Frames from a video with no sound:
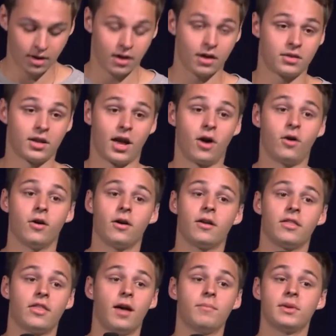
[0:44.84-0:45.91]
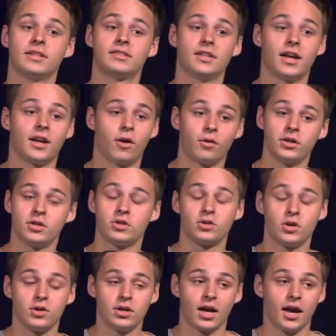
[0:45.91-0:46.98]
Now, that being
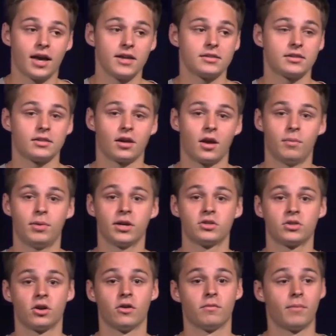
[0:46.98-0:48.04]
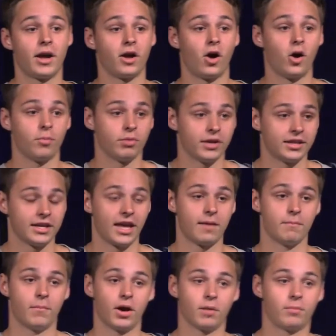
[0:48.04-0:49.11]
you guys a picture of my hall playing the game
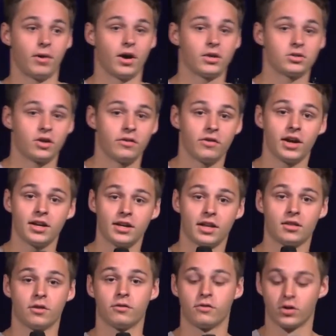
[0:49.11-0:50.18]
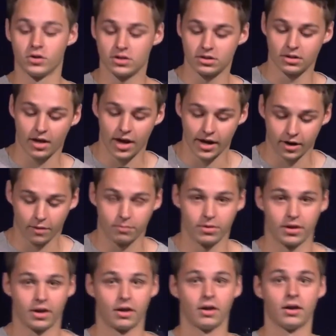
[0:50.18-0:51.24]
Buck Buck, so if I could get the first slide up
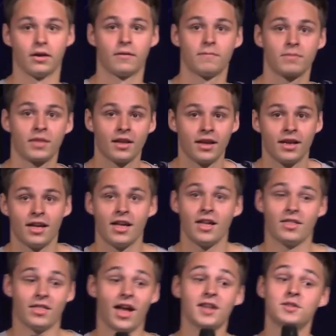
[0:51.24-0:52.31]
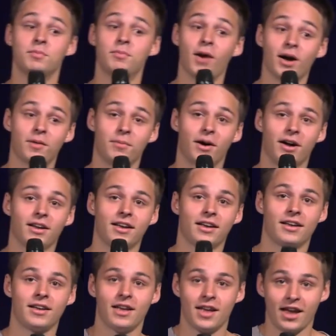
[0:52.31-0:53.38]
there. That's Buck Buck.
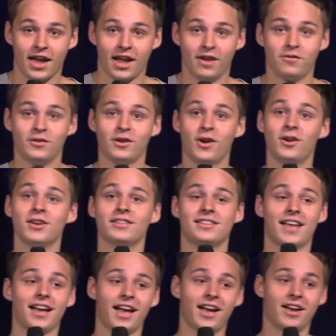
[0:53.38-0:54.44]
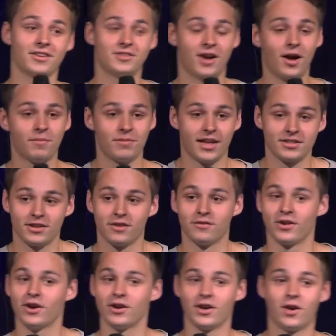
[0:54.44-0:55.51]
And if you notice, that guy on top, that's our
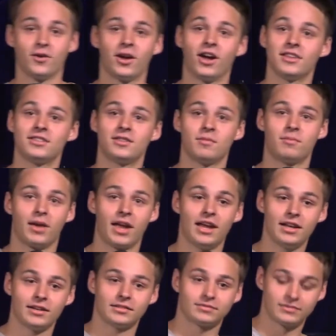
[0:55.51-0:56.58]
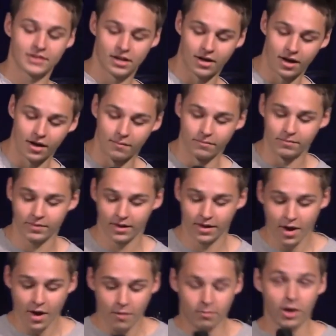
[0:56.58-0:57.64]
very own Hudson Pate. Um,
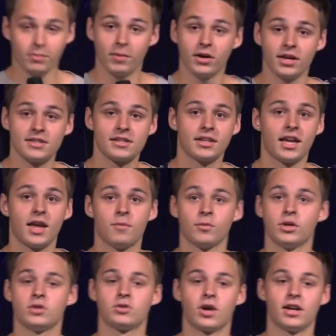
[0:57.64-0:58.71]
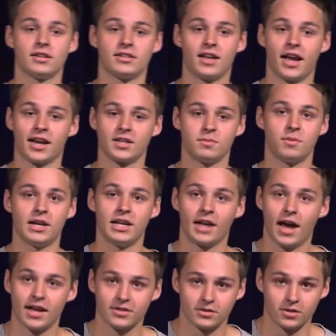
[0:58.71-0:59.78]
Buck Buck is a game where you try to stack as many
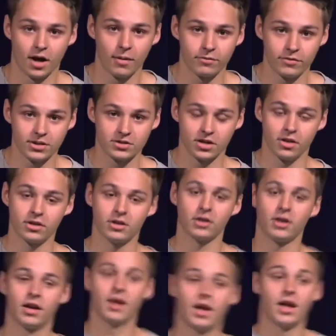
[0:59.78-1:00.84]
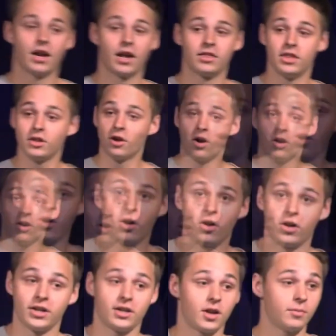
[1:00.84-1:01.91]
guys on top of each other. And I think our
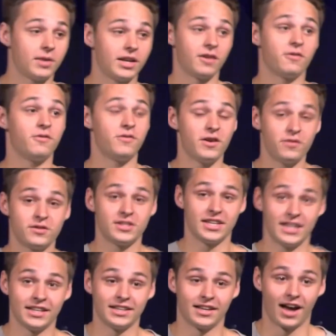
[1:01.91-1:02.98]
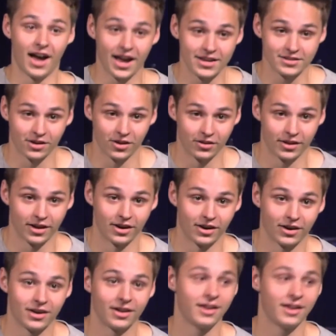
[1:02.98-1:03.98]
hall ended up getting 15 guys on there.